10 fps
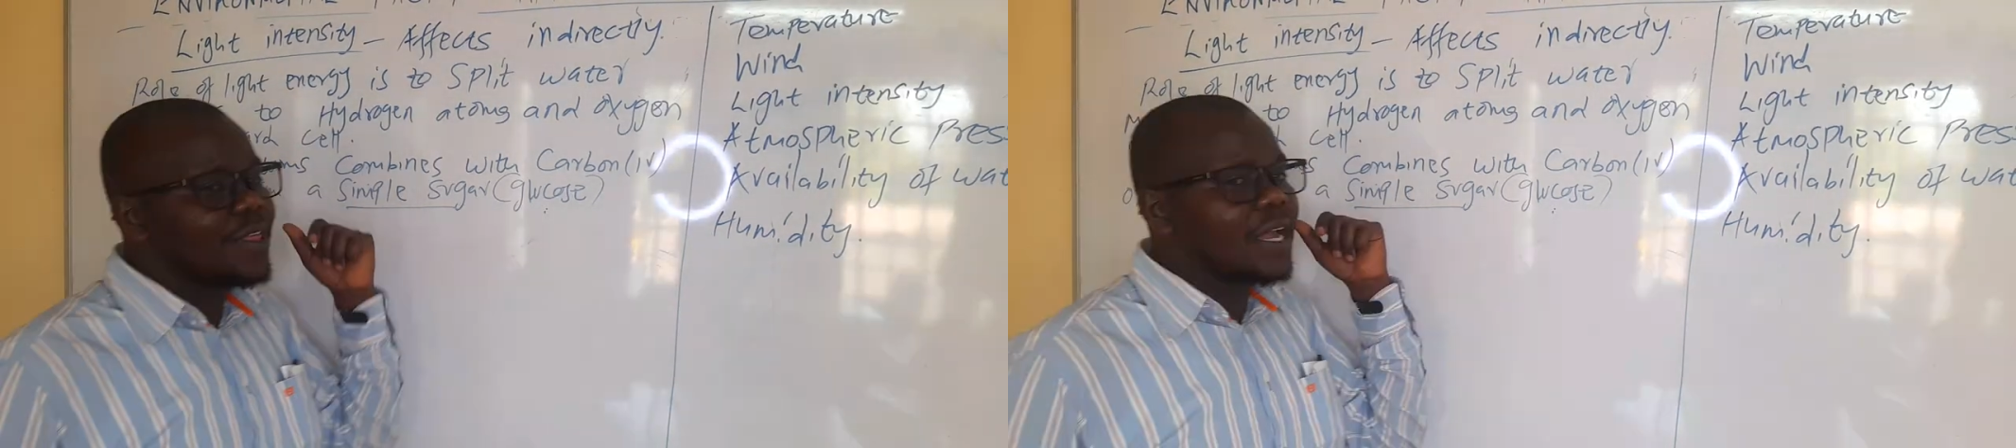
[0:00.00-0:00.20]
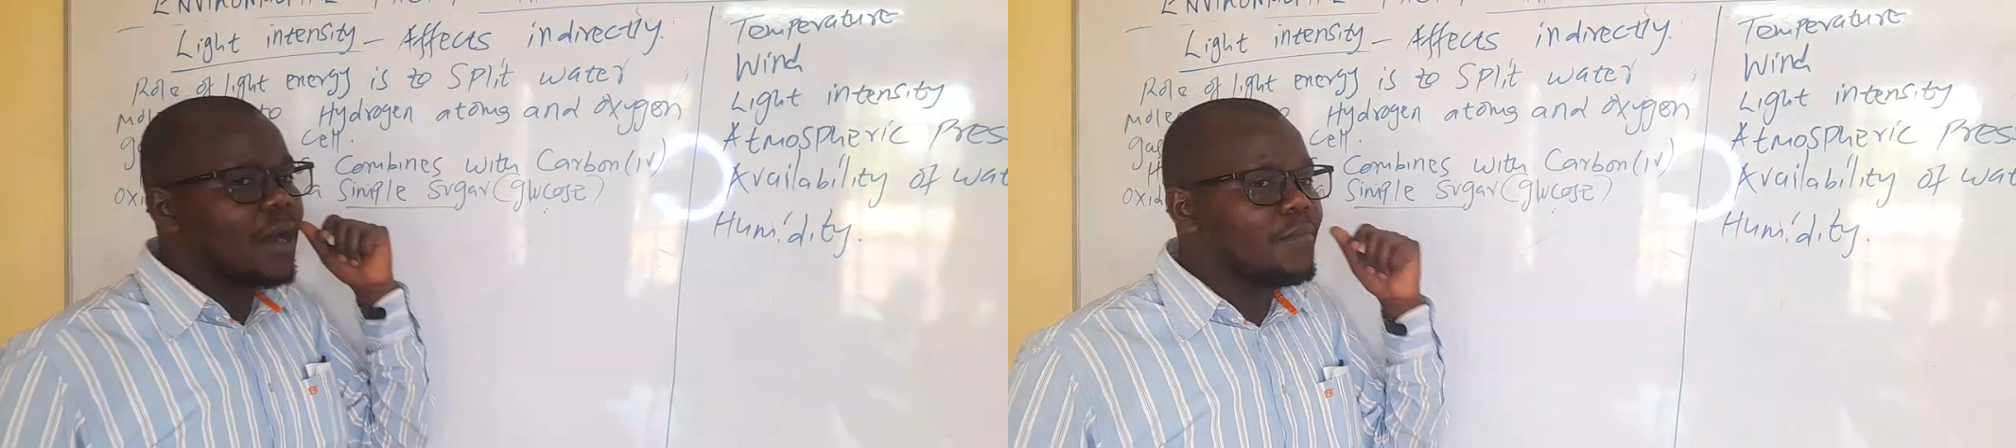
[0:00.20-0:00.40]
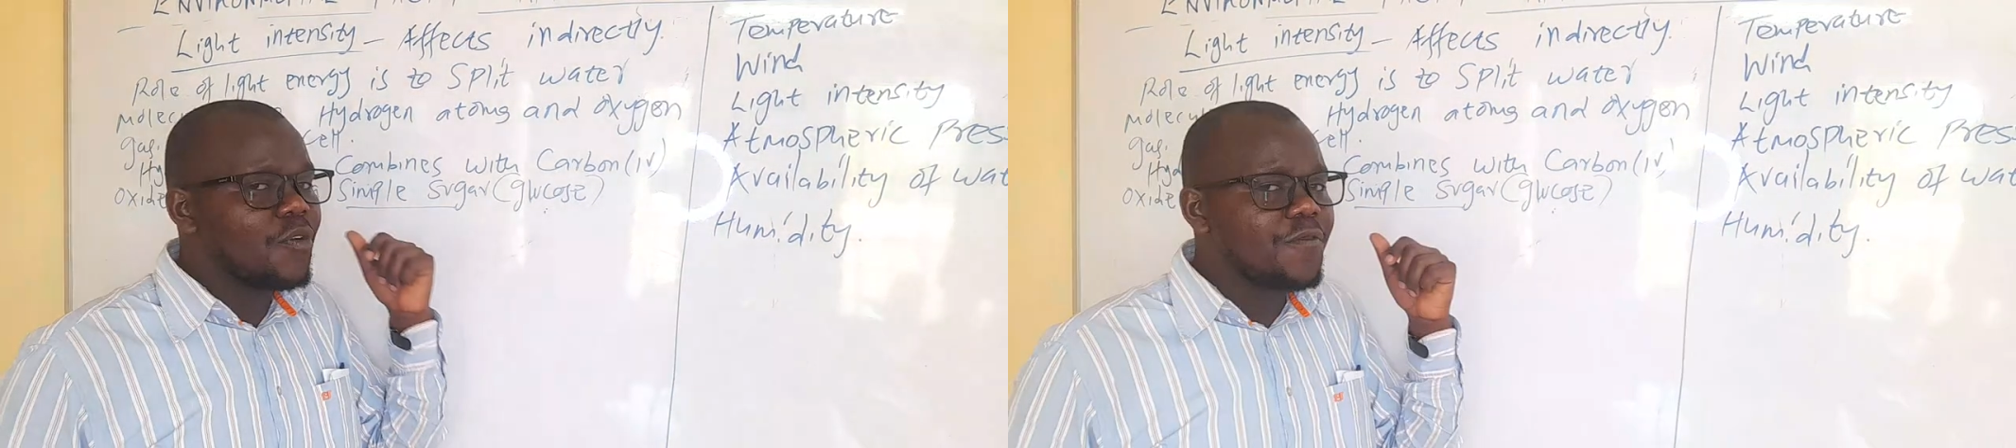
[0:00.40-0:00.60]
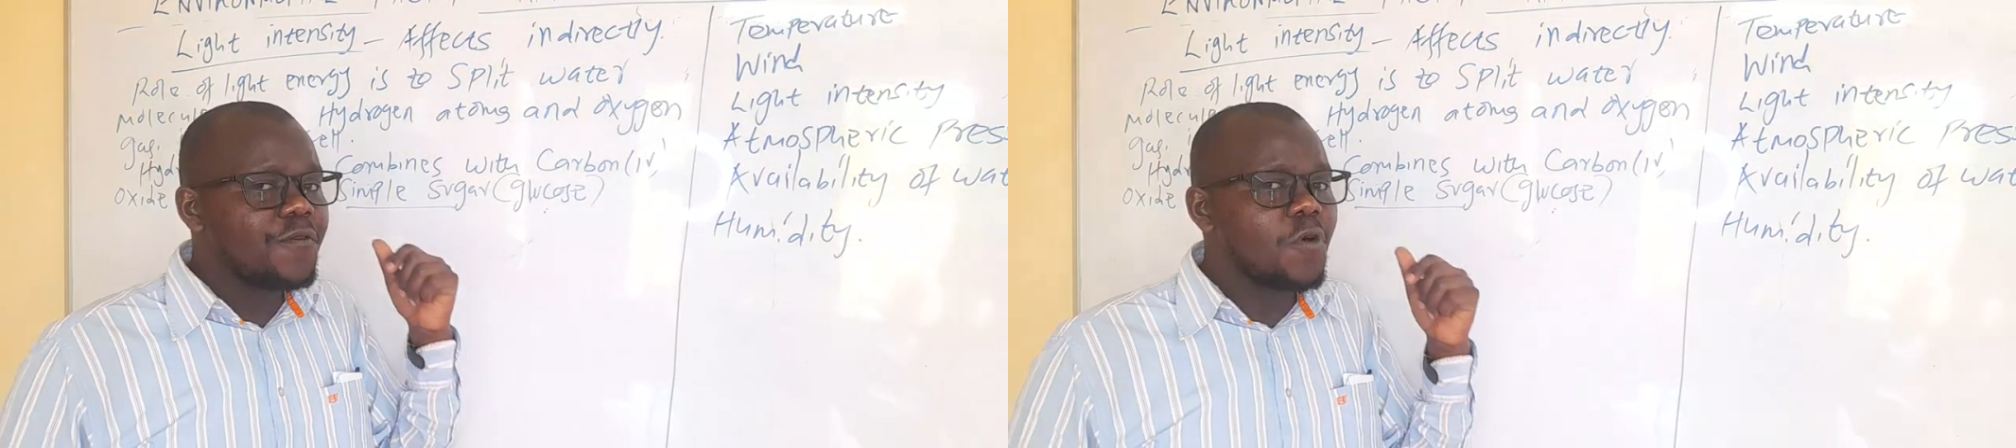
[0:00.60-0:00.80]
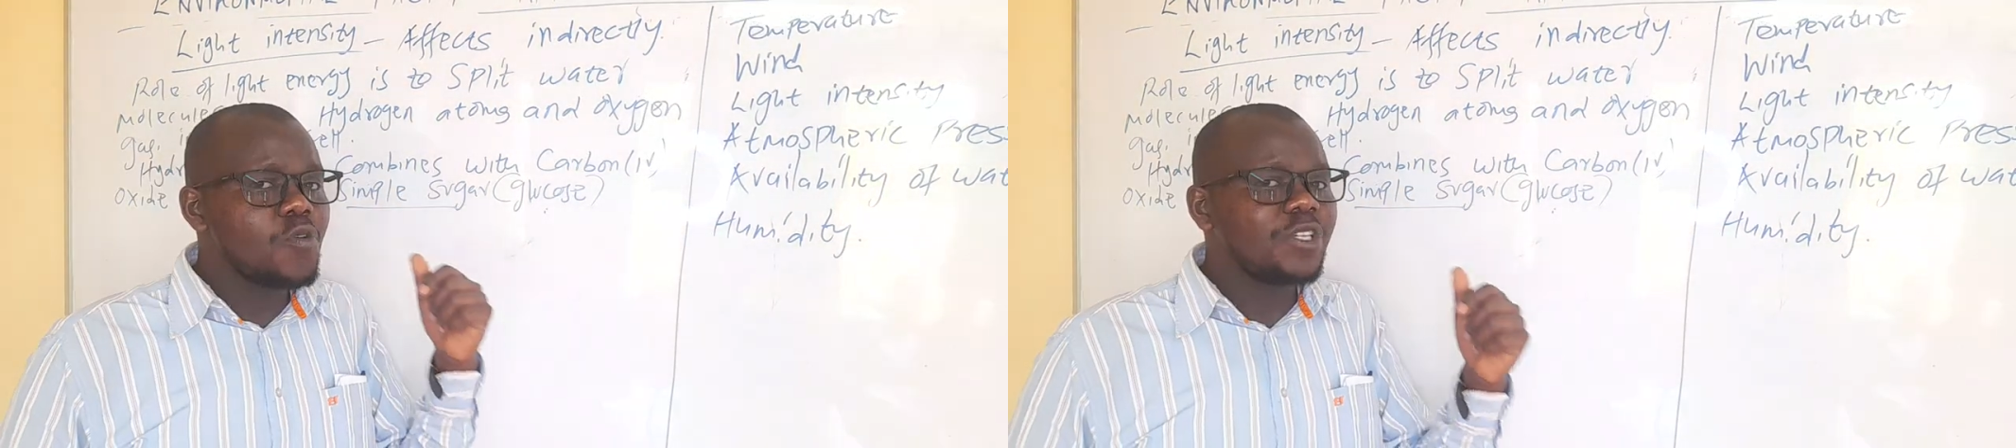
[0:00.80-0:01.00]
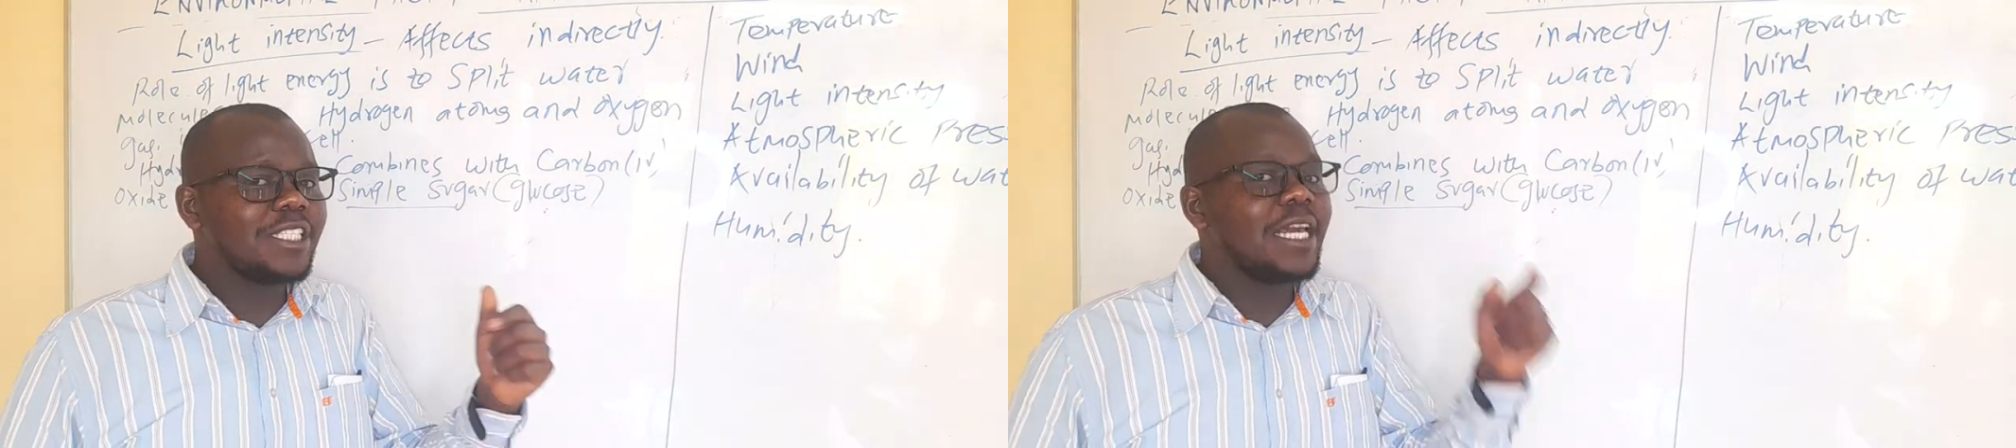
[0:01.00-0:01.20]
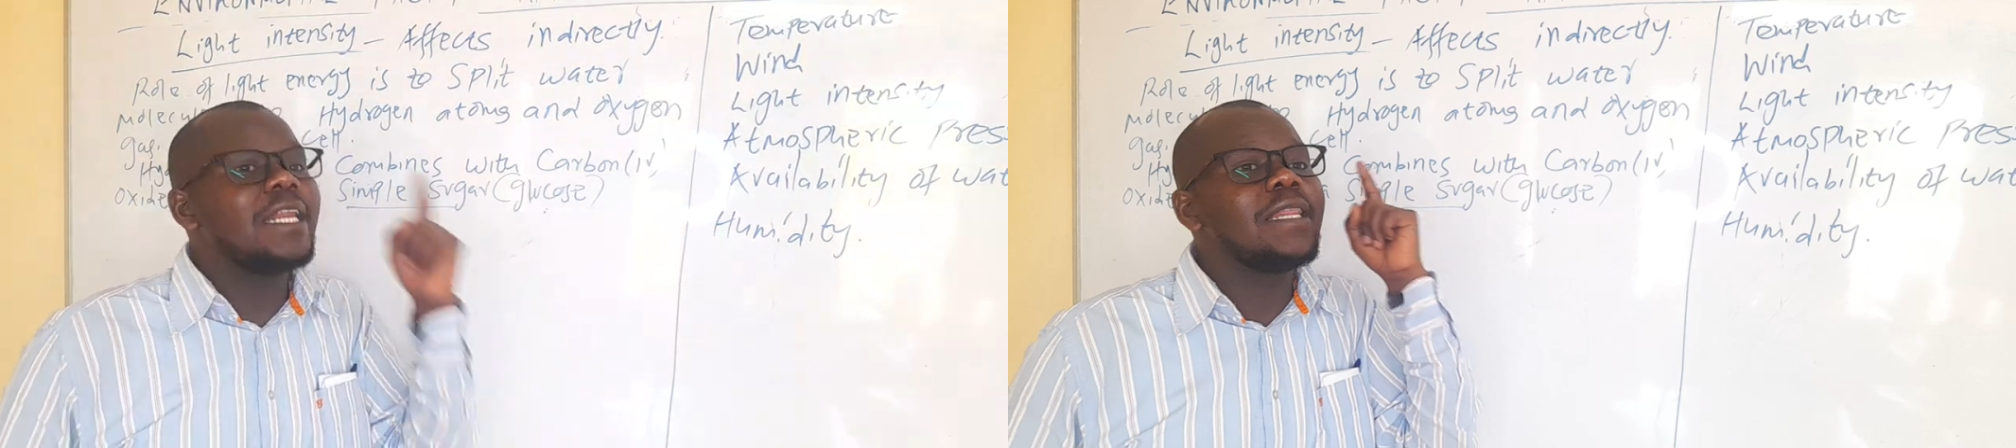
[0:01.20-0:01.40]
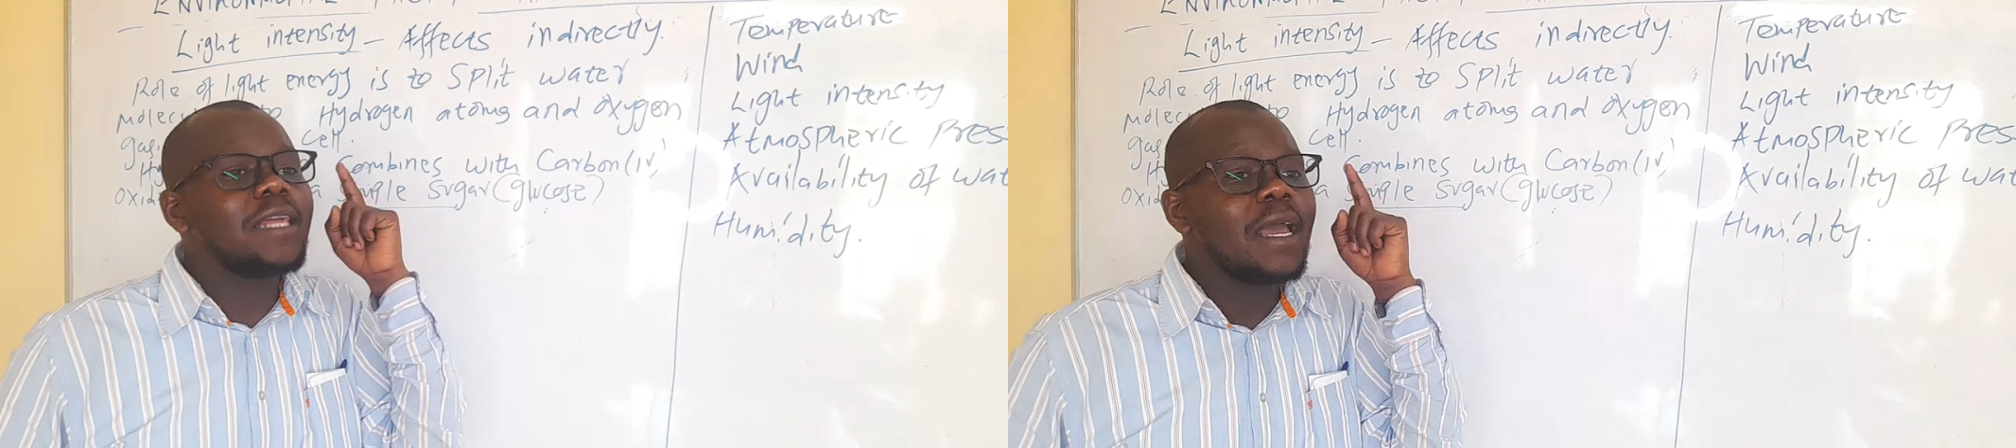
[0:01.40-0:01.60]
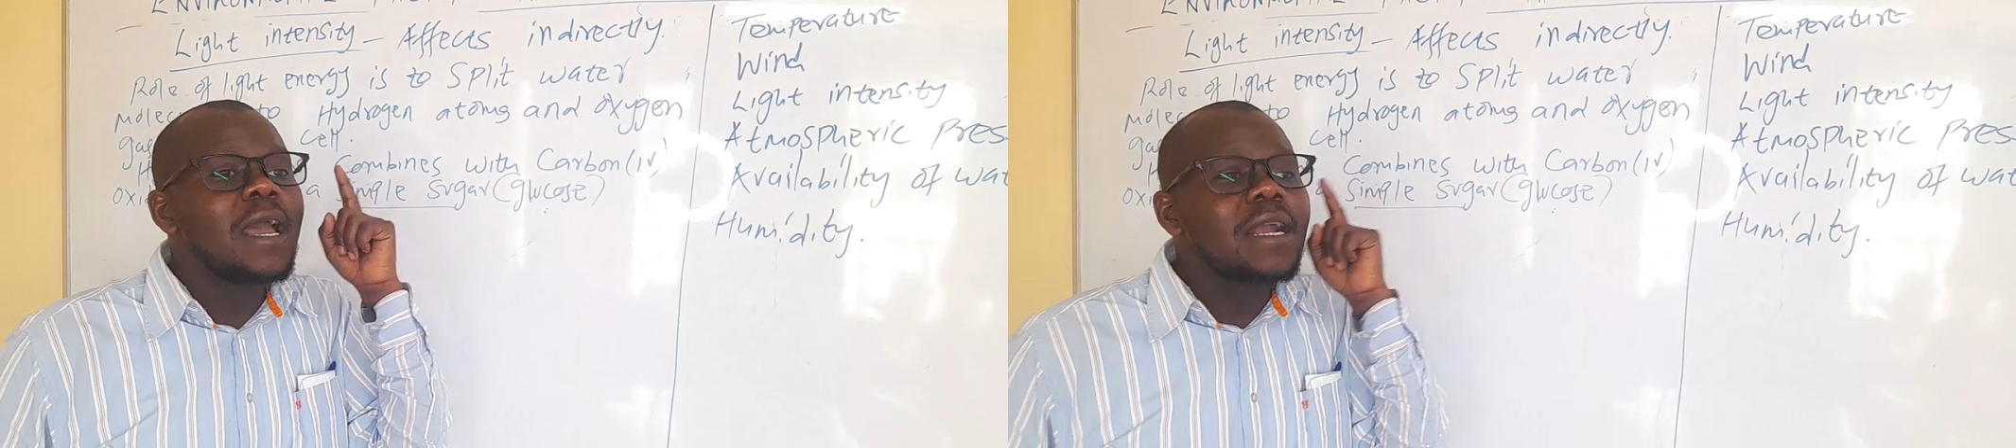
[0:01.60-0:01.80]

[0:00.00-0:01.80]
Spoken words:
with the carbon 4 oxide in the